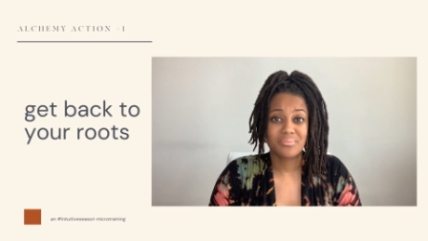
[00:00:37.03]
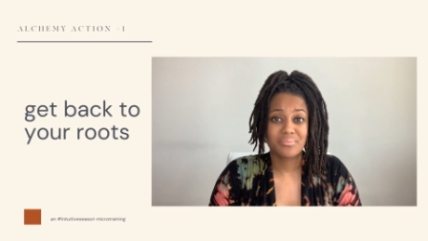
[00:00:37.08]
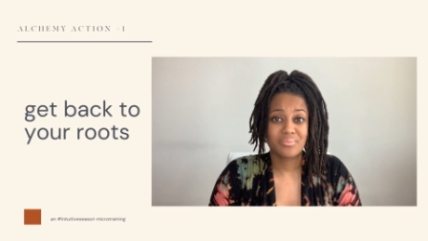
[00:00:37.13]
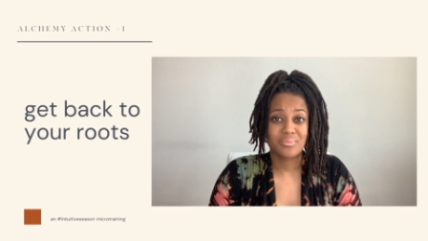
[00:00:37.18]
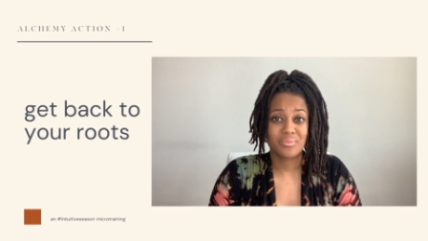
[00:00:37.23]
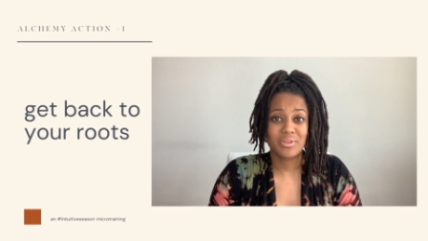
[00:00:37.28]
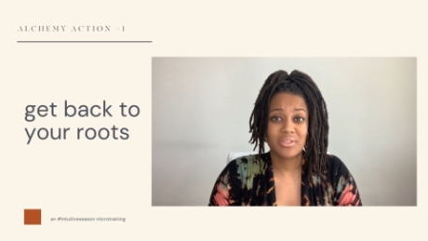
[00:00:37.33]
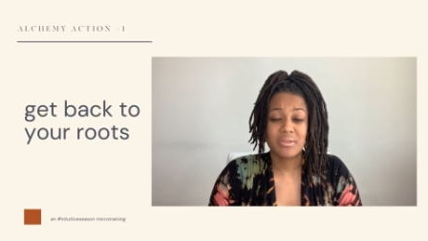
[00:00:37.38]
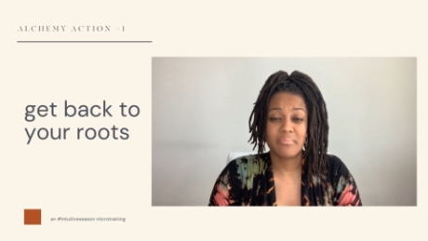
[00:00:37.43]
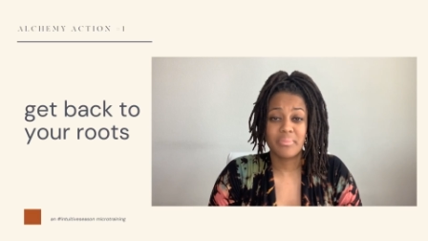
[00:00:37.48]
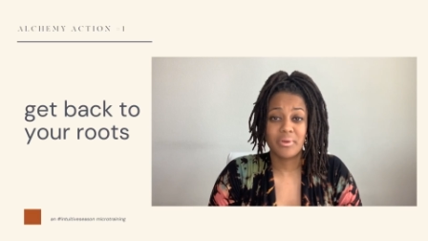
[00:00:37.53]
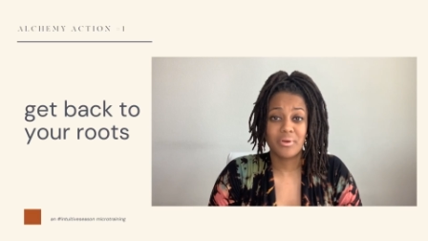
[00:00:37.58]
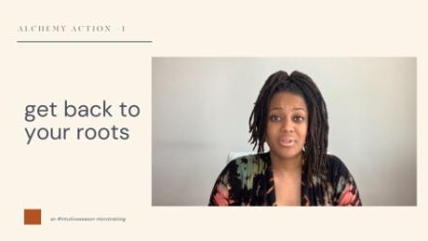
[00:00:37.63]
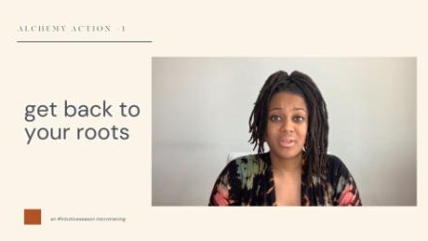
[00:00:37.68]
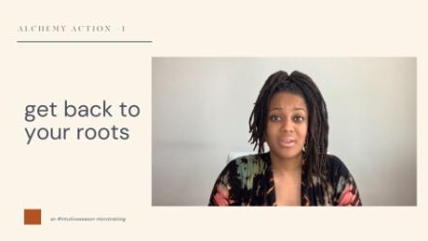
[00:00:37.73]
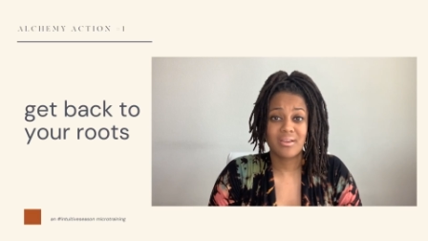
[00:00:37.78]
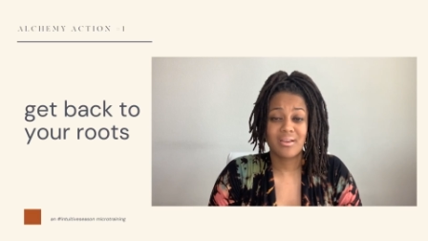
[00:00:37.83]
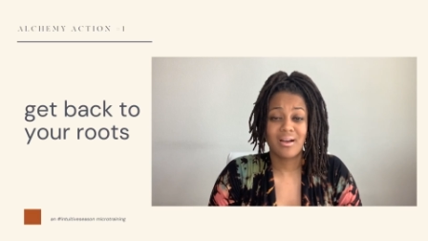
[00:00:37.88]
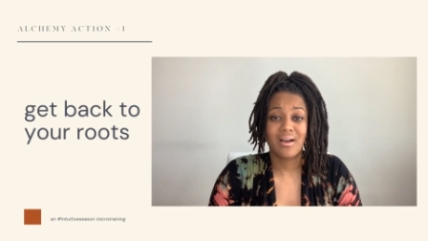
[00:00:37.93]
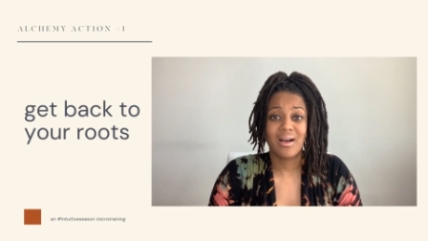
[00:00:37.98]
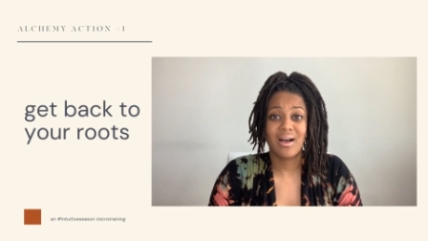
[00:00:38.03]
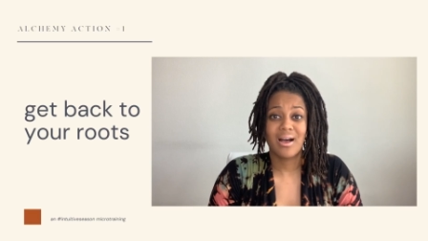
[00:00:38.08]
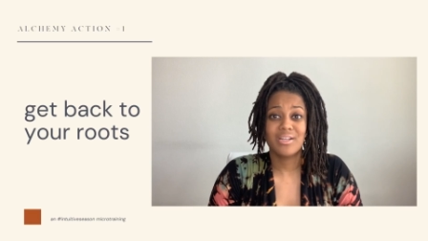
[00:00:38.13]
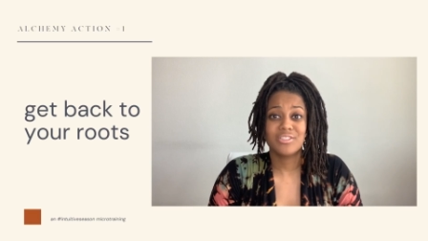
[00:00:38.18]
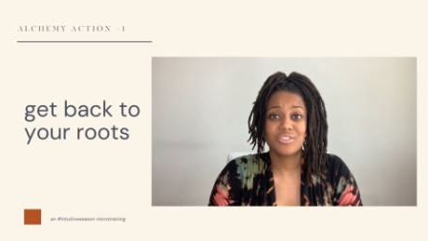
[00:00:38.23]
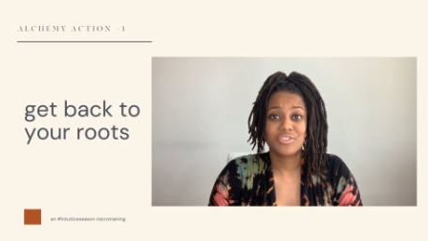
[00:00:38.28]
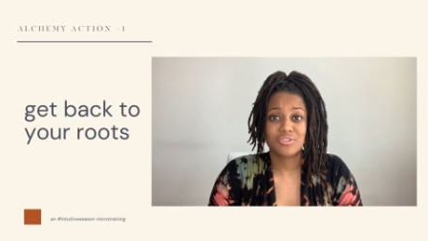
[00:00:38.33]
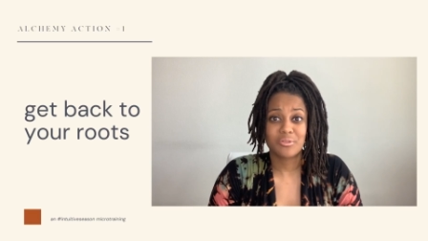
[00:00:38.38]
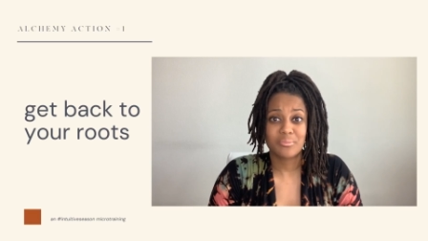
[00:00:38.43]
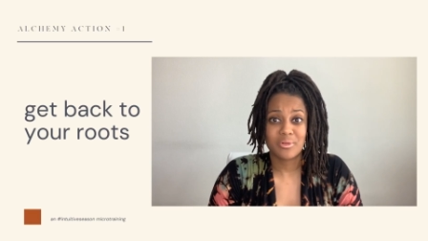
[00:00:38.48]
really building
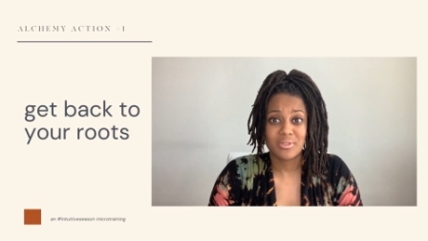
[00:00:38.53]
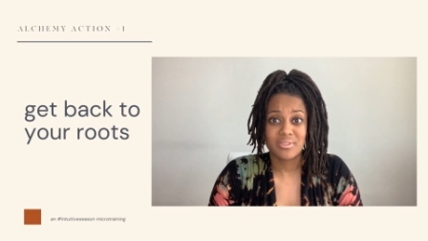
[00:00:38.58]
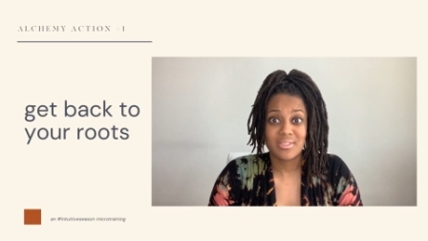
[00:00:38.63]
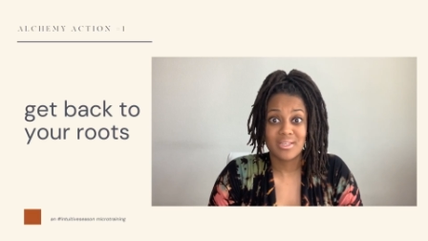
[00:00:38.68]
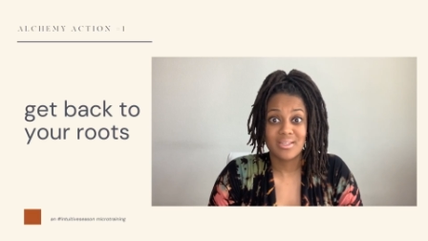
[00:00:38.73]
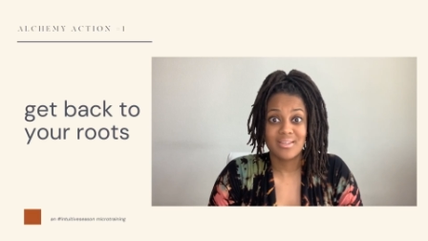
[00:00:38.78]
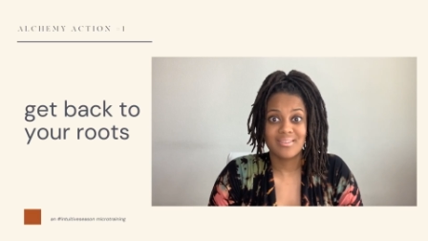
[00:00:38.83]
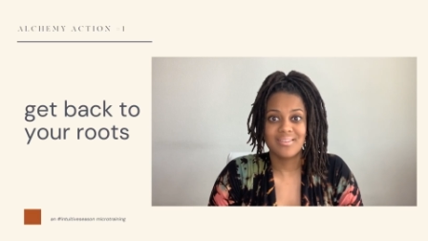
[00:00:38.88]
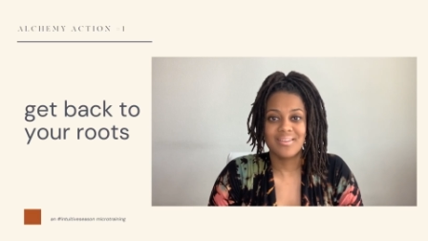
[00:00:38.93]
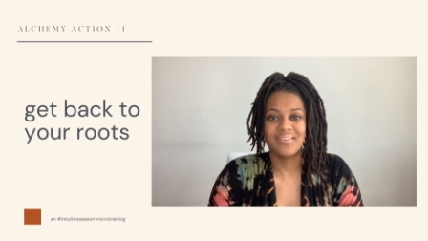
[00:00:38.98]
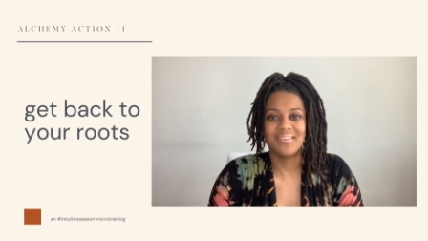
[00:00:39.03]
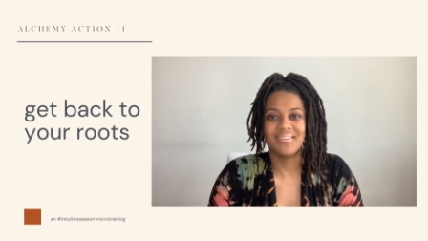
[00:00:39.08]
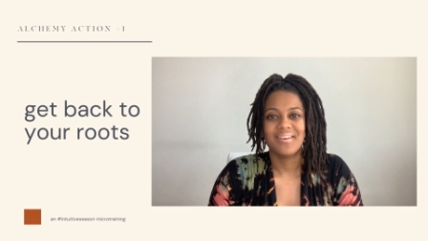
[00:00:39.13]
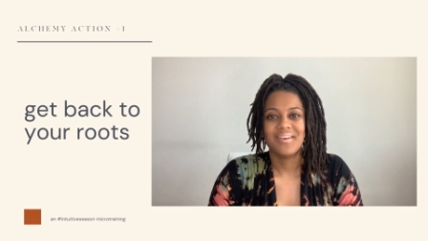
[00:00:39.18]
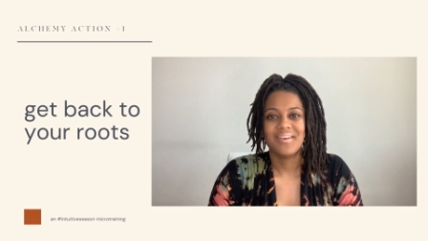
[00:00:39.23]
100%